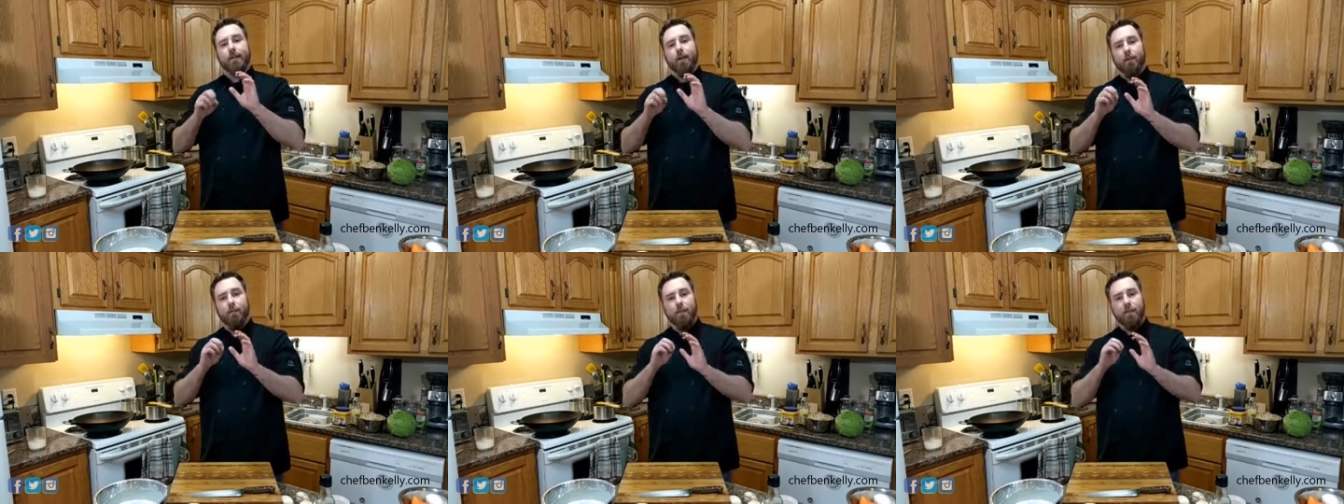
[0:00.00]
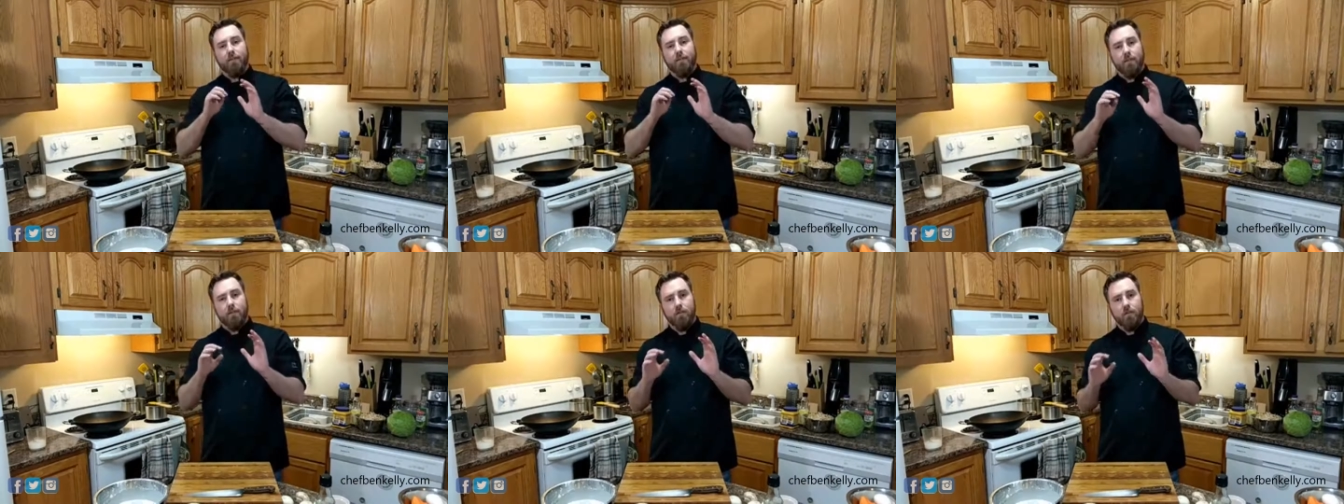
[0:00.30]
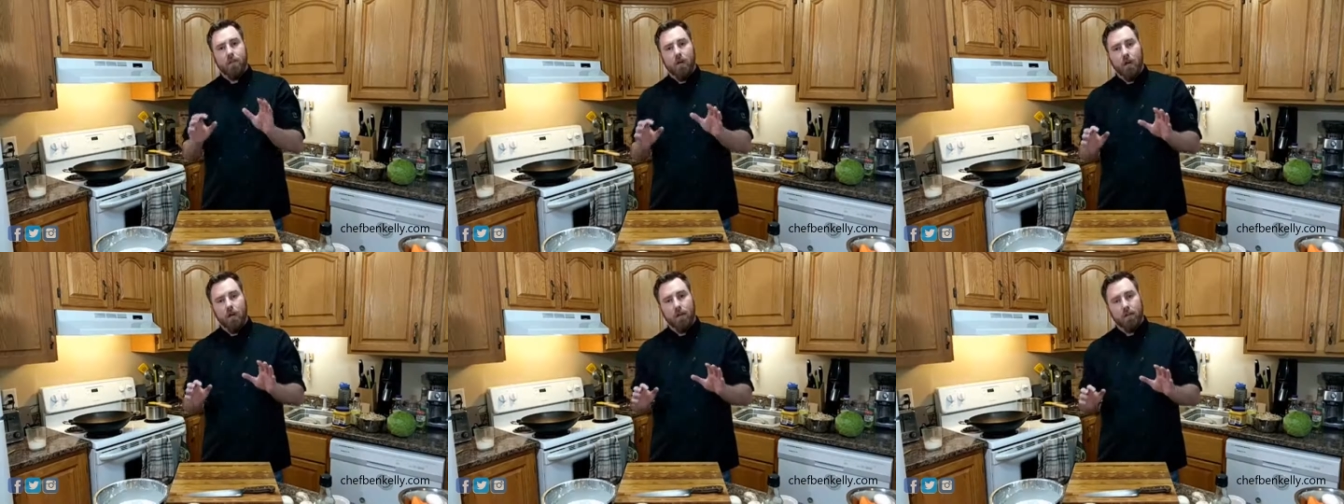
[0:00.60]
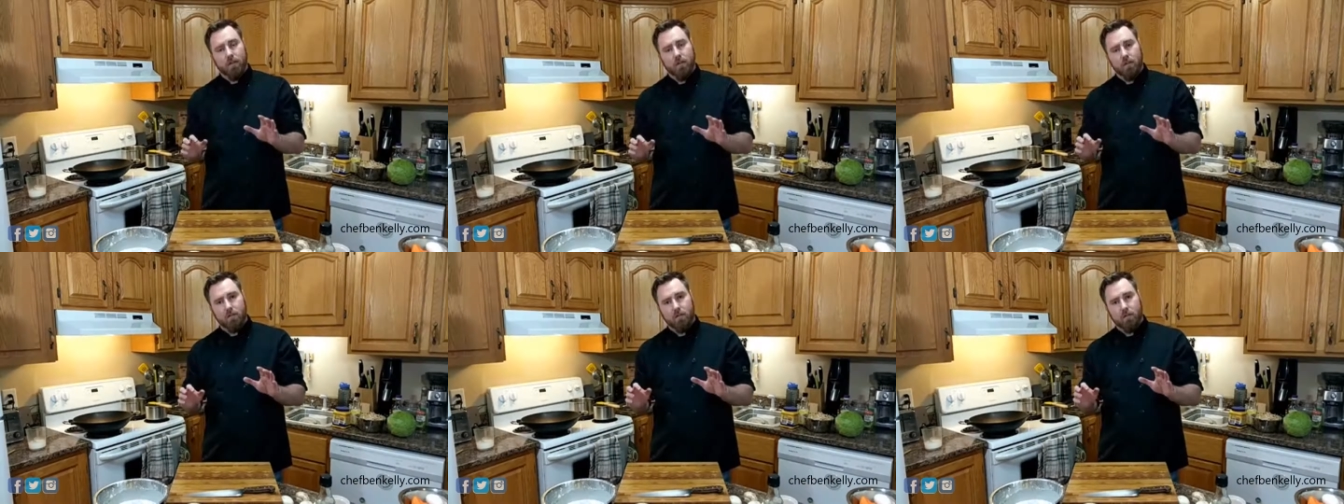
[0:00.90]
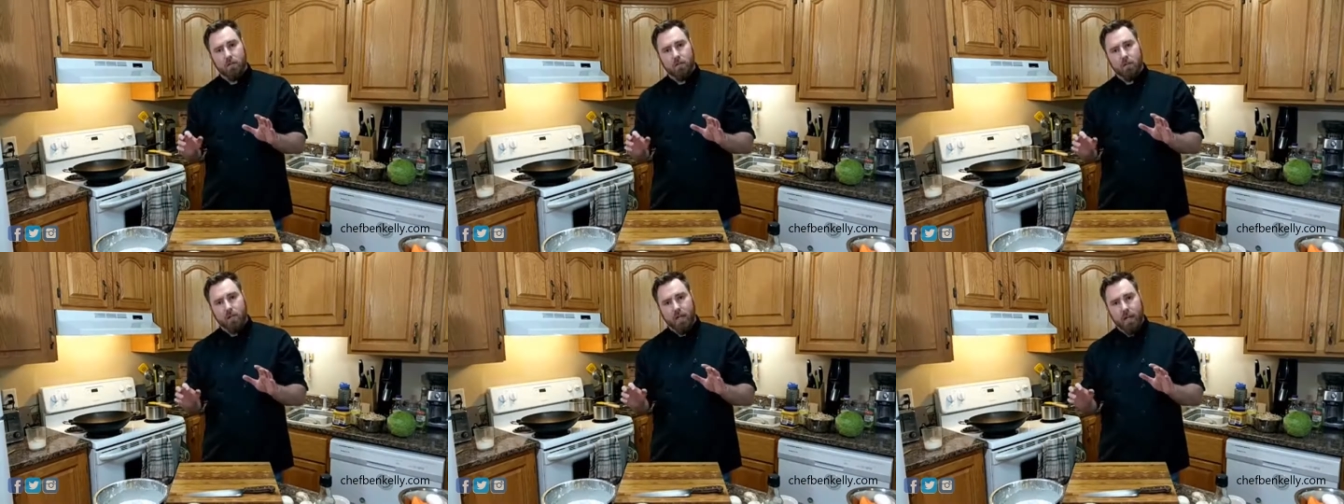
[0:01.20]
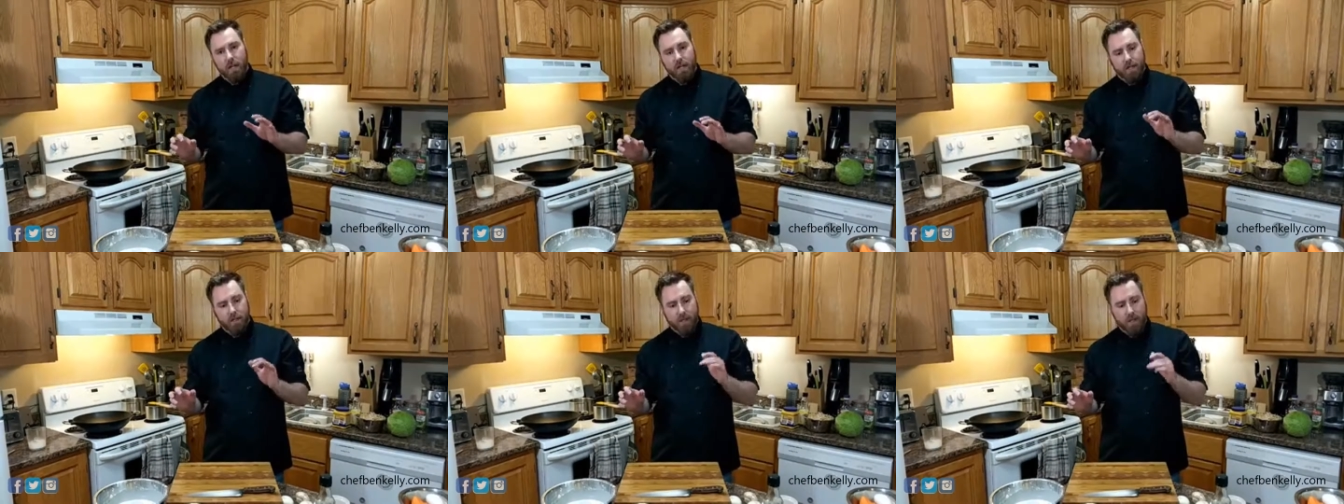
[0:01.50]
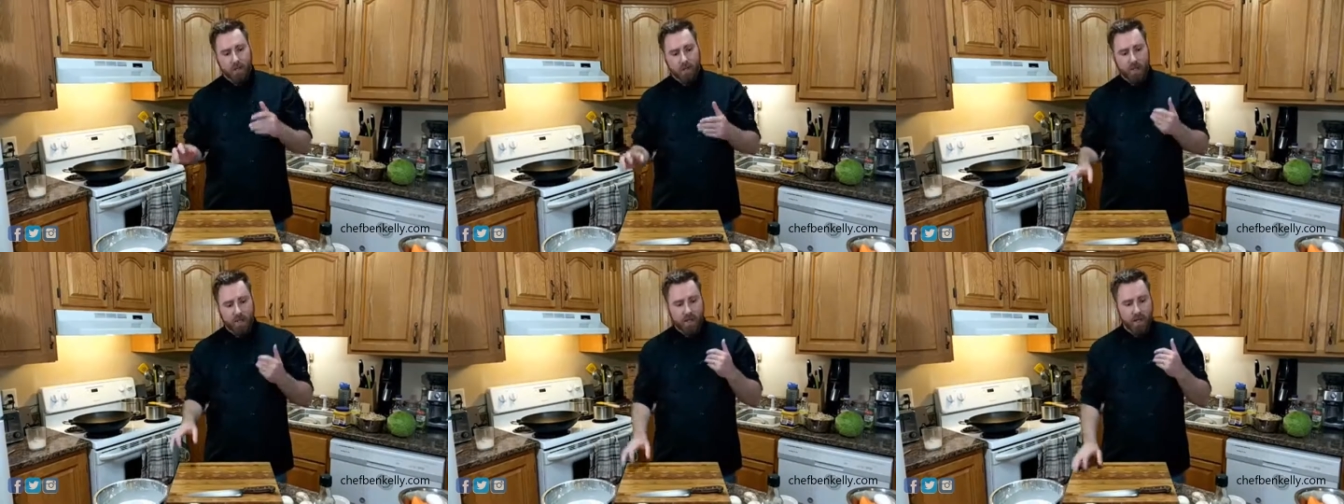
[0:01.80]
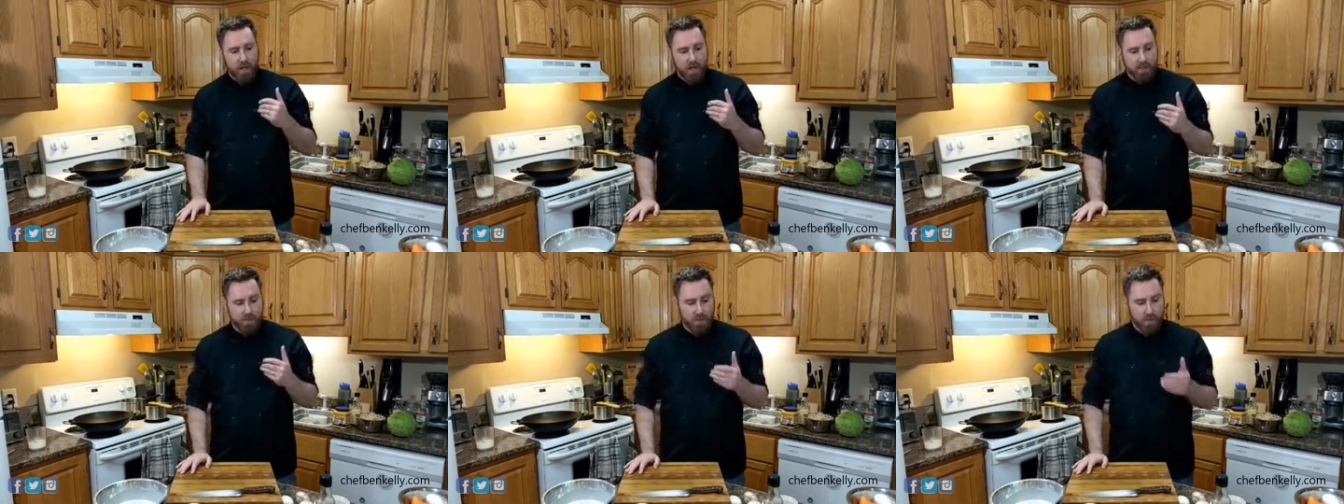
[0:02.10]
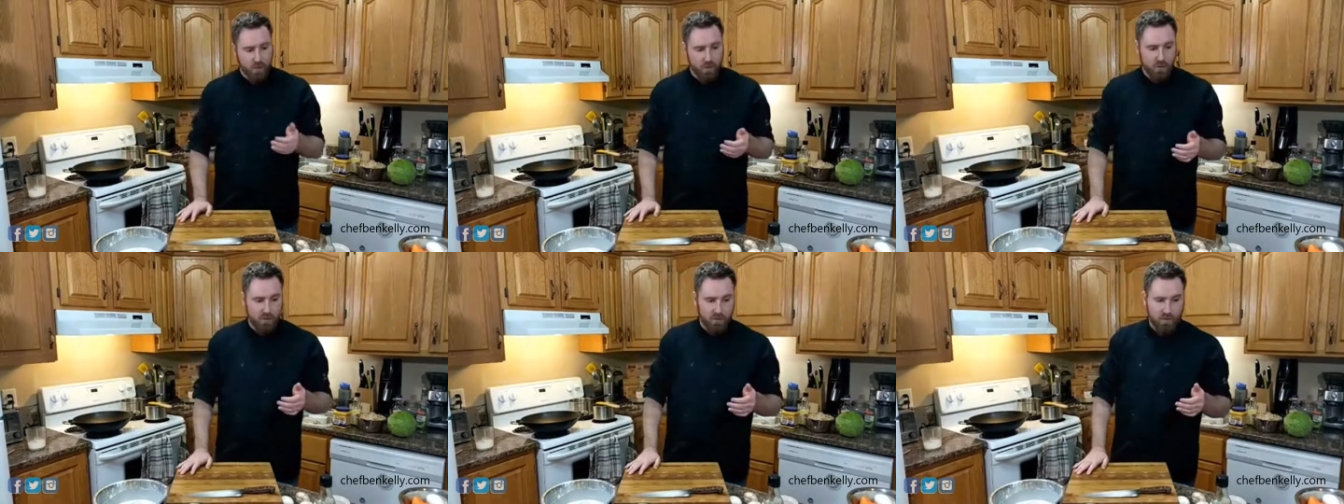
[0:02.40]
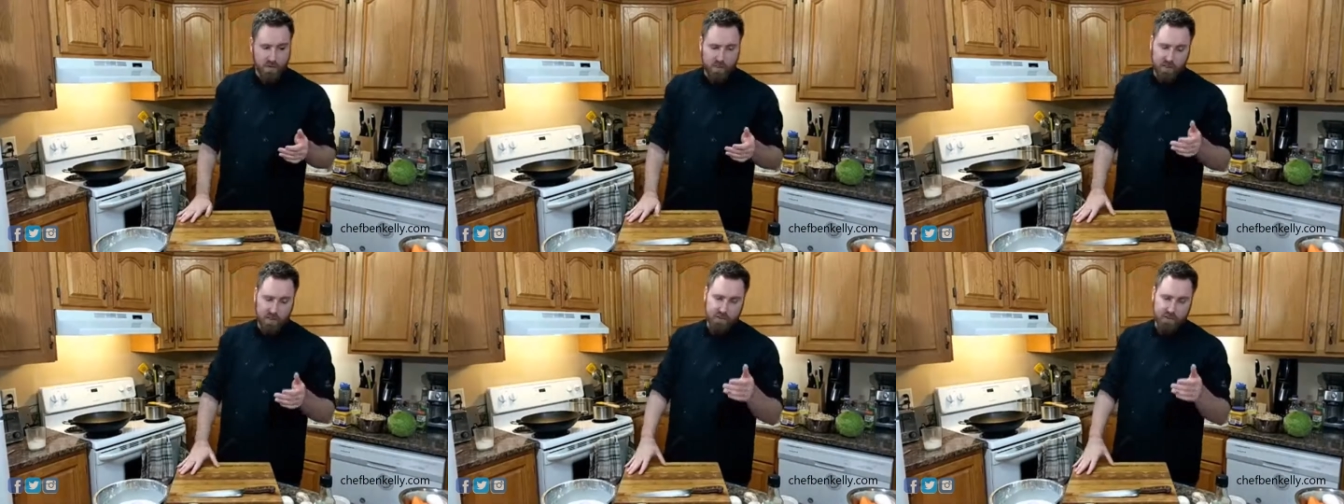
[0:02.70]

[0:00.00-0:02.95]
Now this is not the kind of chow mein that has noodles.